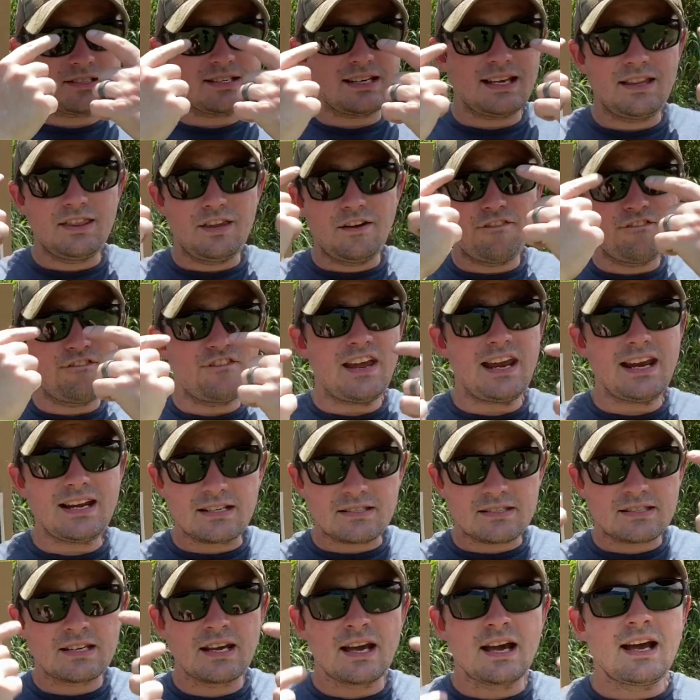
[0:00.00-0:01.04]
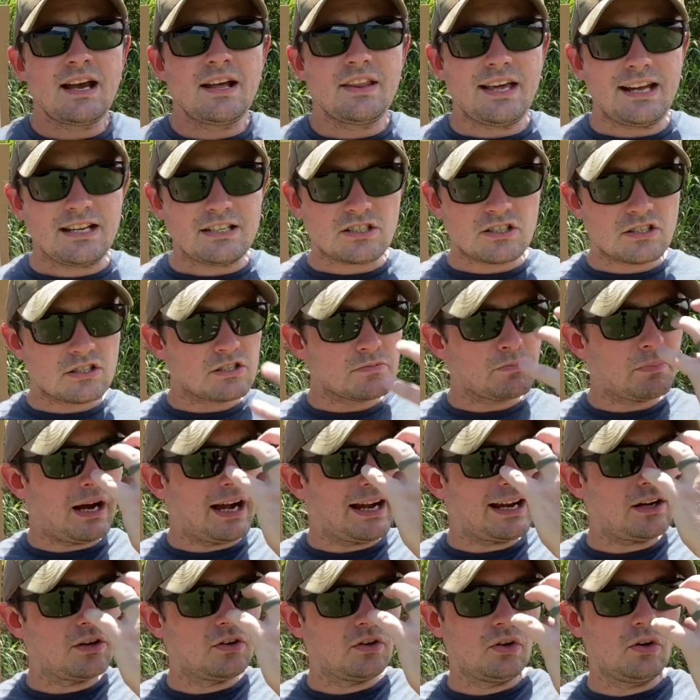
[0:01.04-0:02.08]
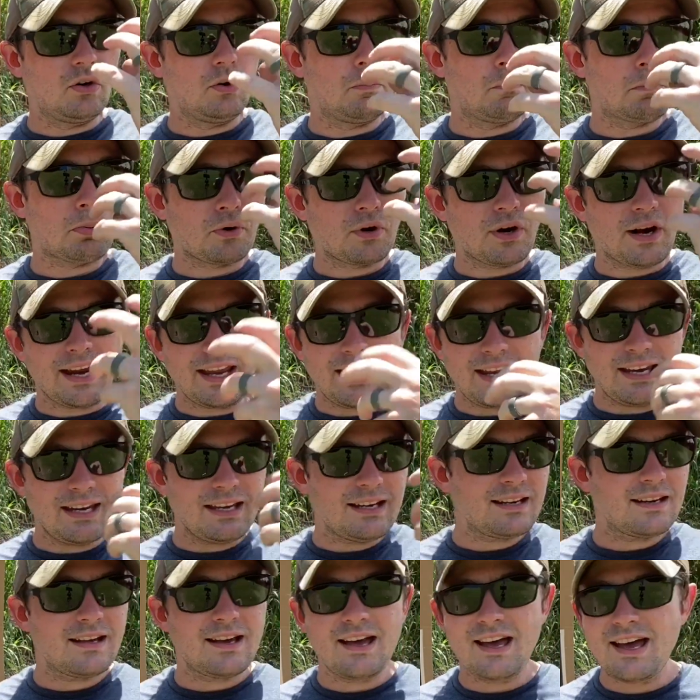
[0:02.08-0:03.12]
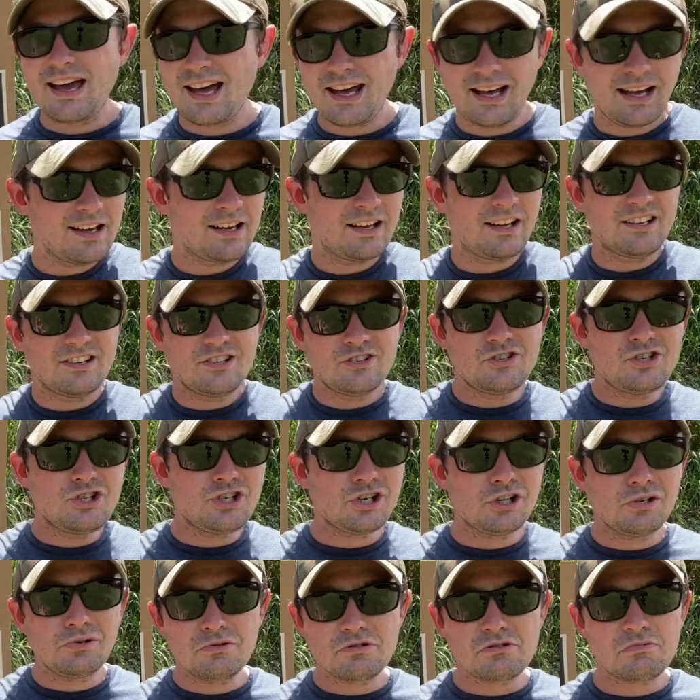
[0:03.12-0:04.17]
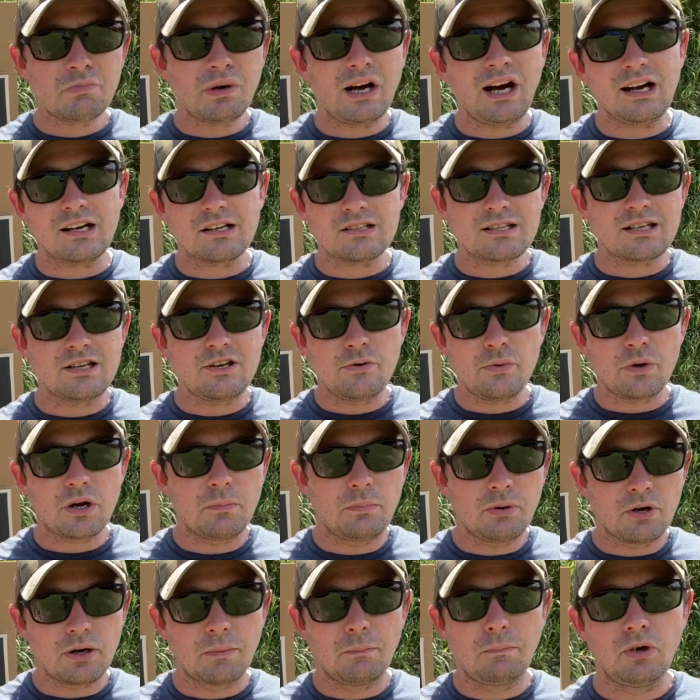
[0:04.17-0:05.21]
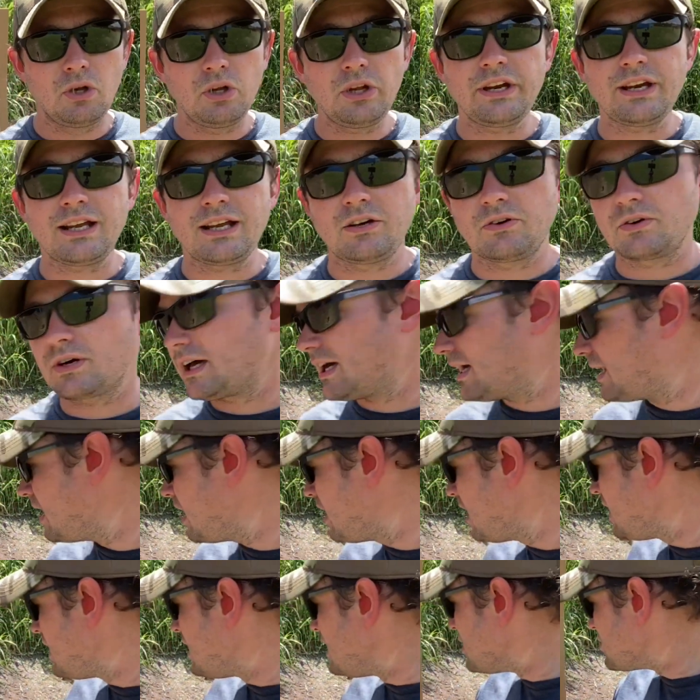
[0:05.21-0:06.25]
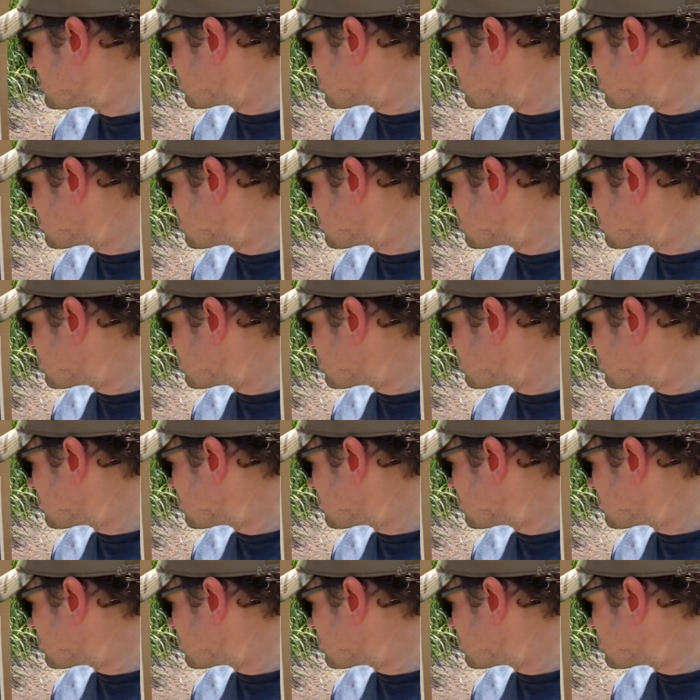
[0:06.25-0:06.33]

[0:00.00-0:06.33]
in the face, that spinal brain juice box that you want to put a bullet in, okay? So